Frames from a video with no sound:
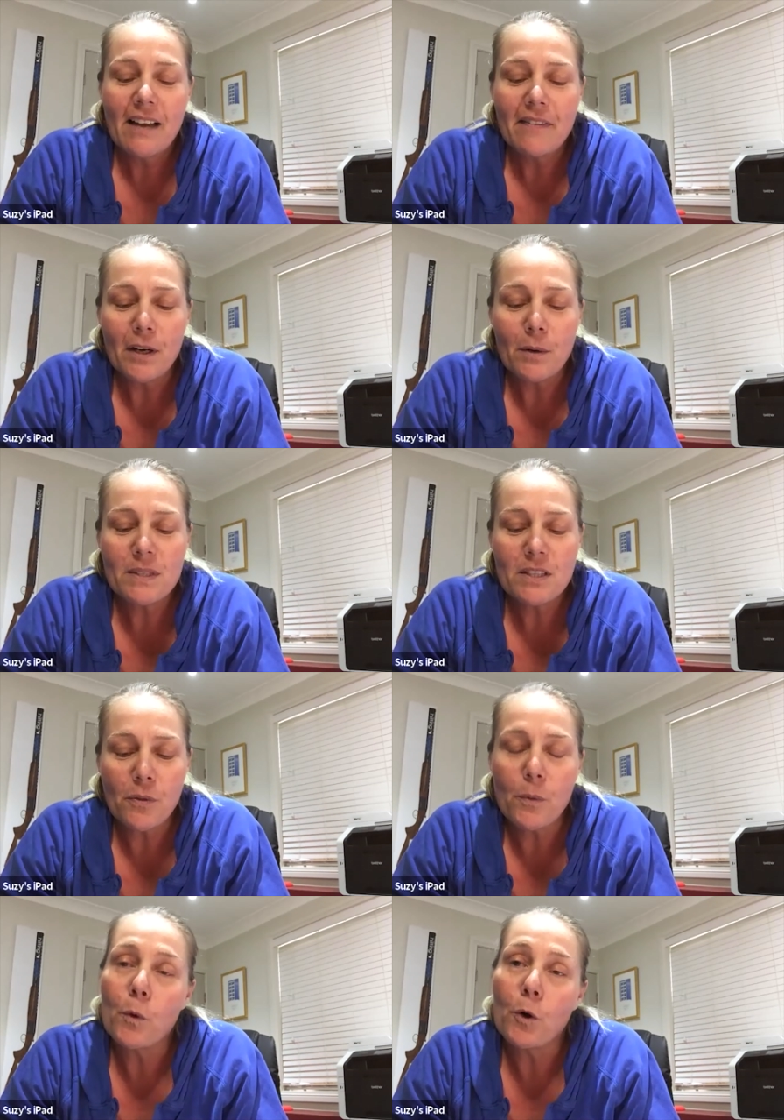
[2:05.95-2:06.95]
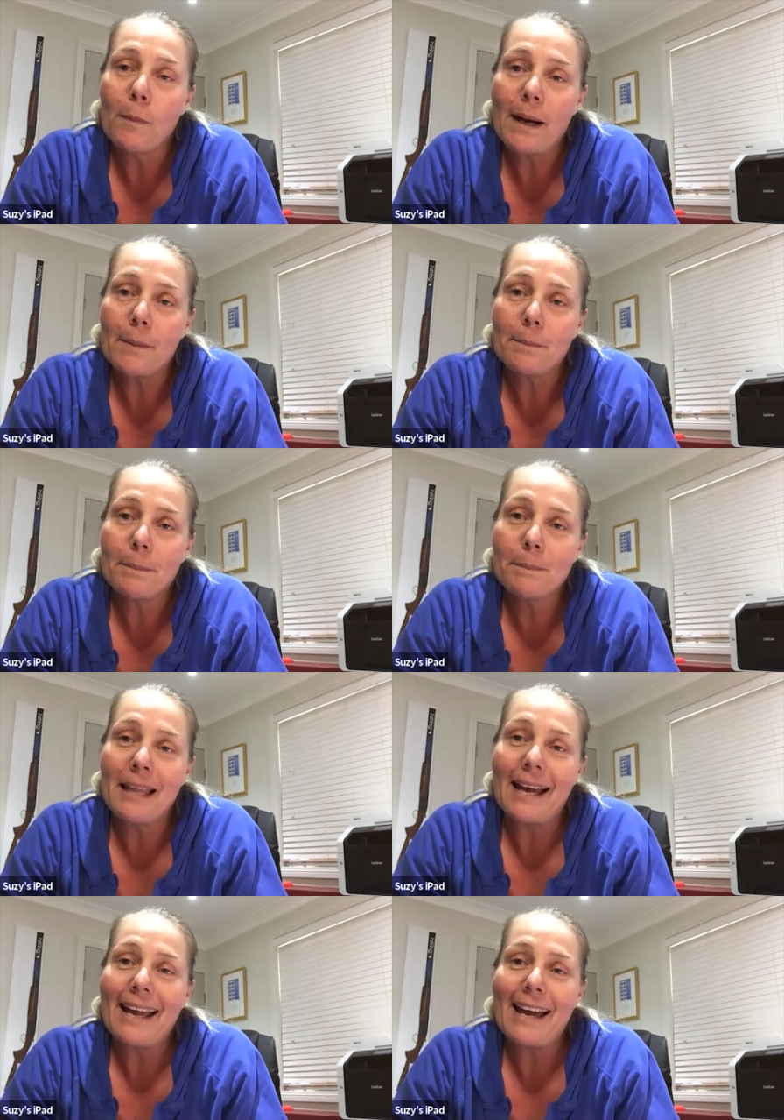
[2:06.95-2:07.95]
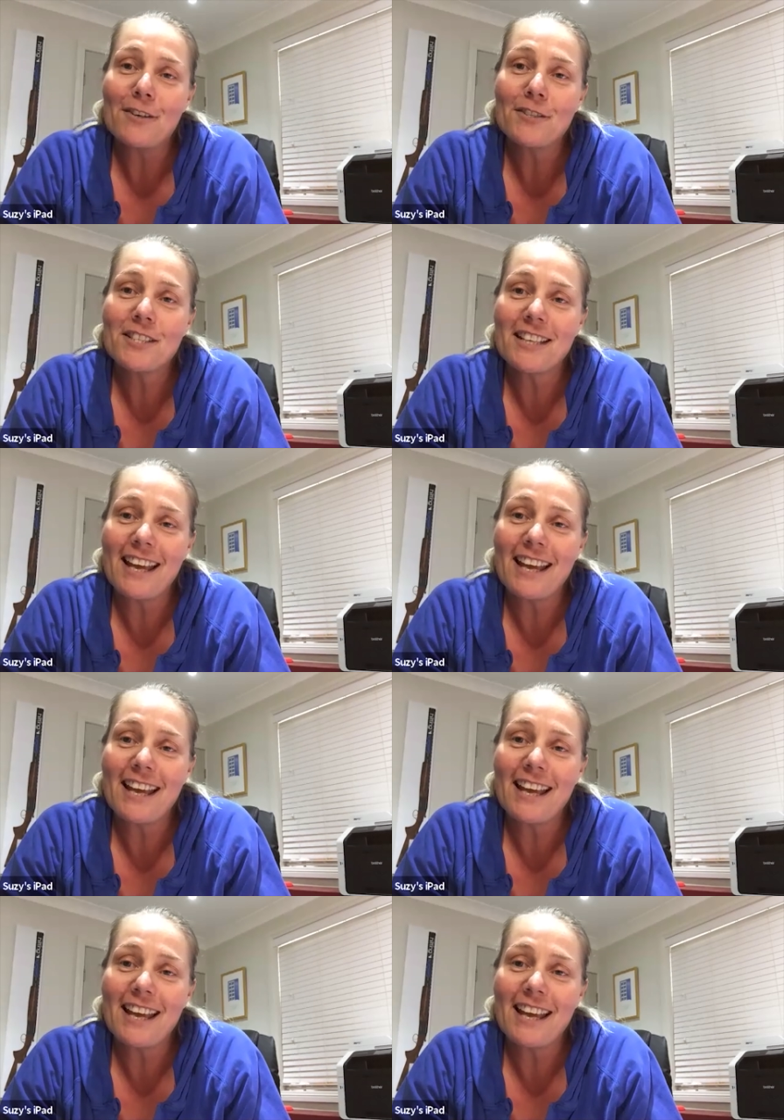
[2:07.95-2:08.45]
And then I was on the warm up layout